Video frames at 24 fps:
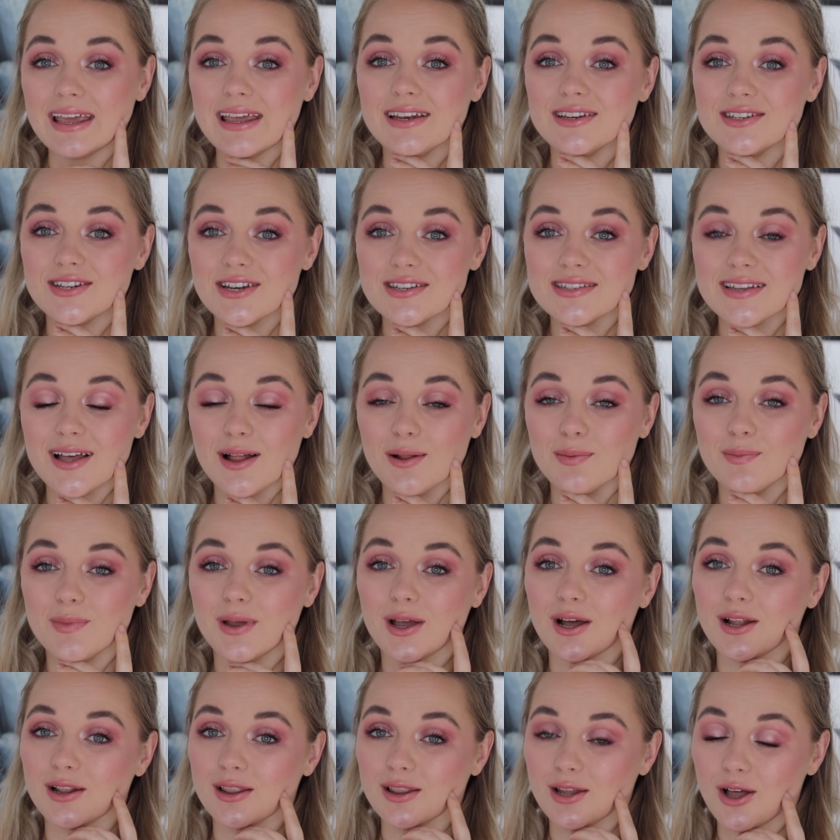It does help me
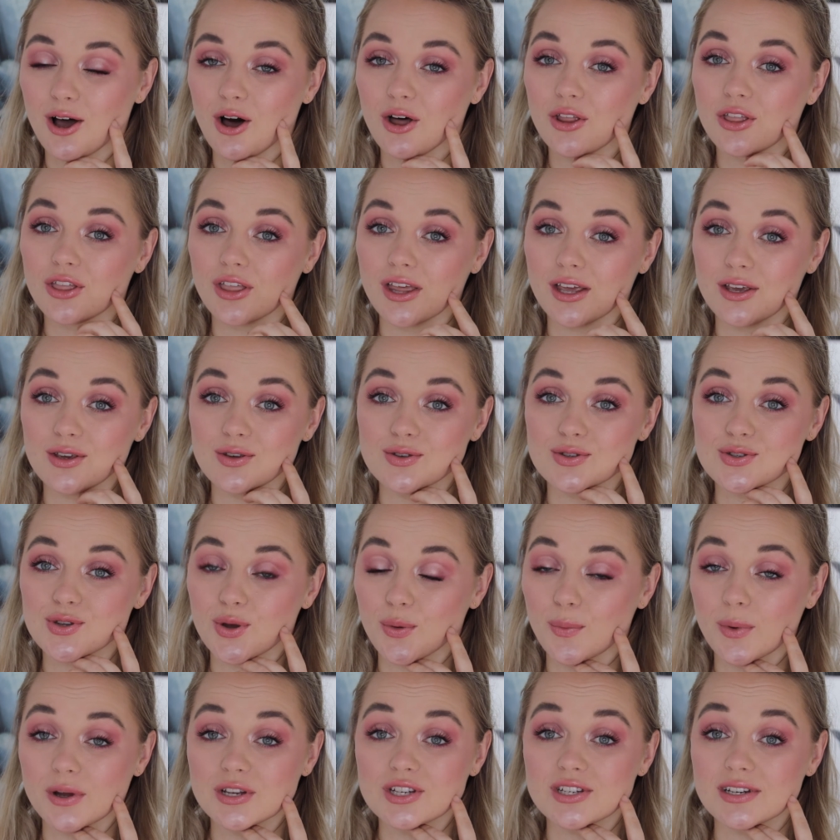a lot. Thank you so
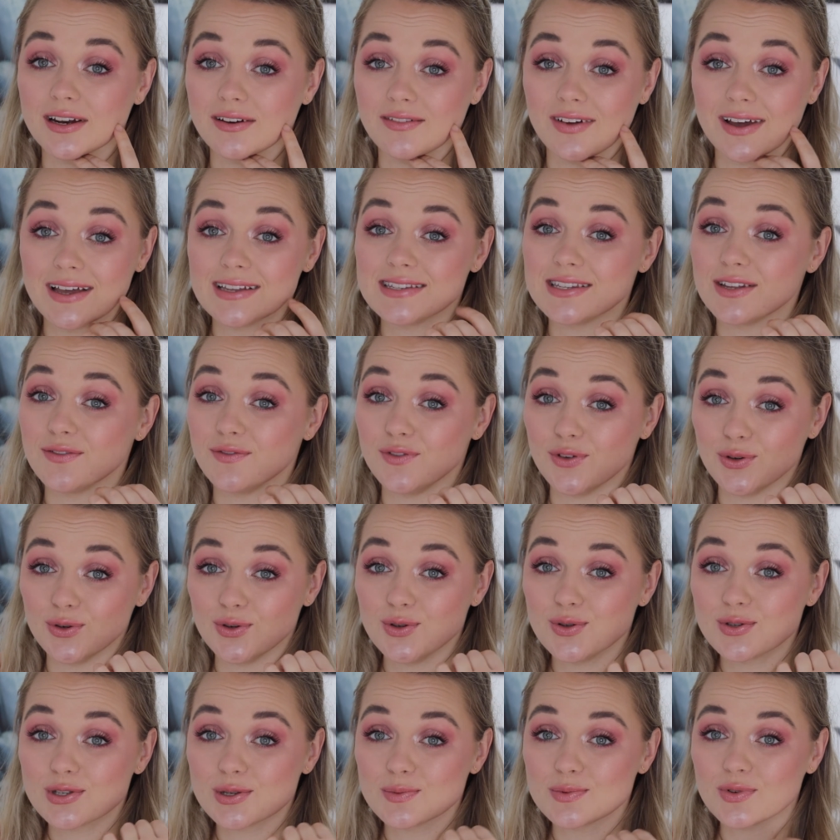much in advance if you
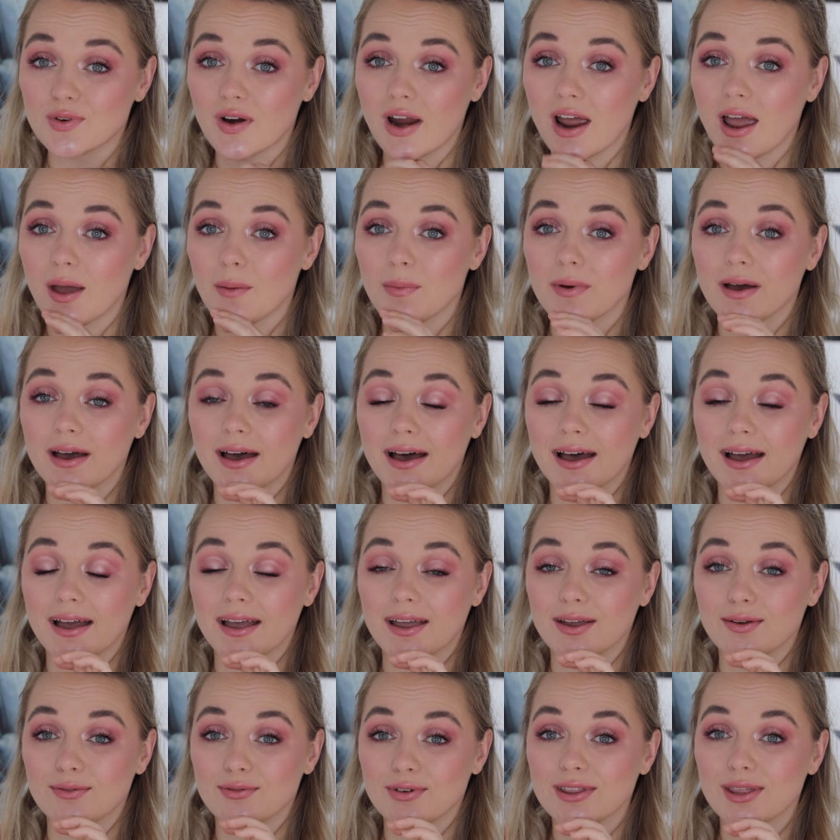do subscribe.
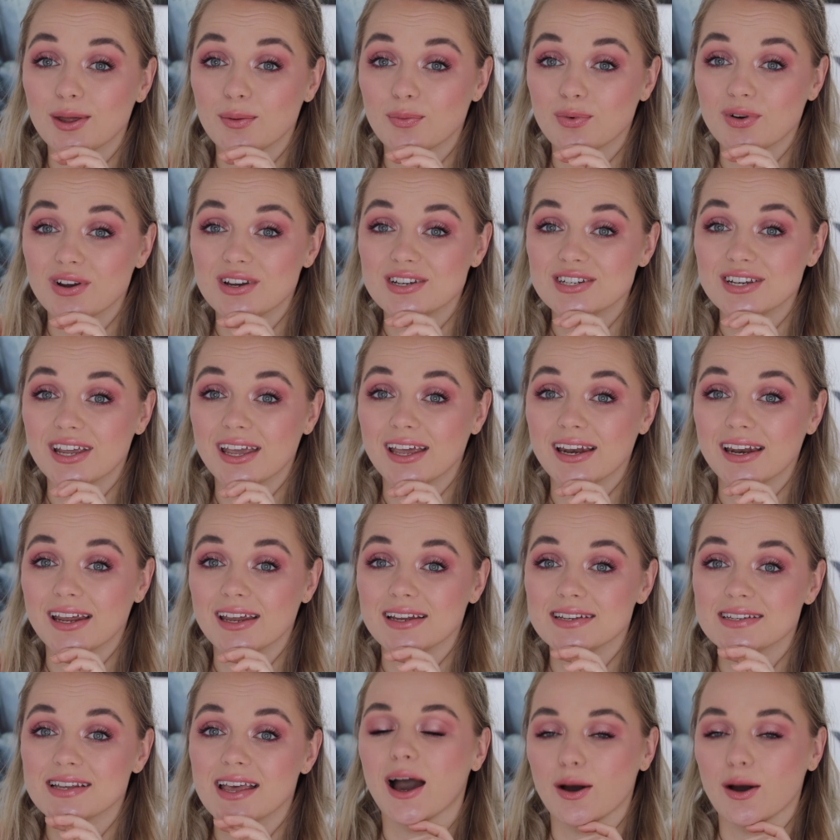I really appreciate it.